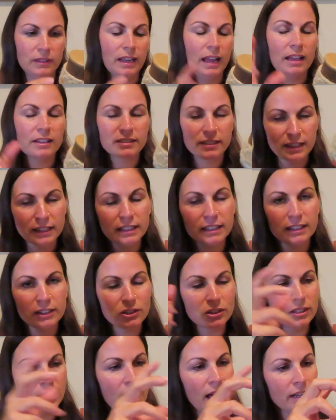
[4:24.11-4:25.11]
it has a
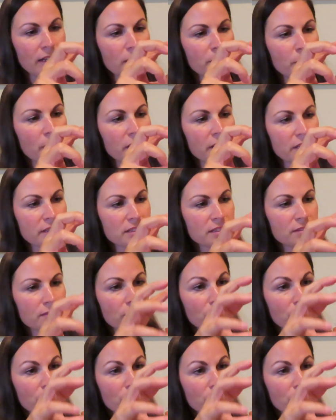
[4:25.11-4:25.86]
heel on it, but it's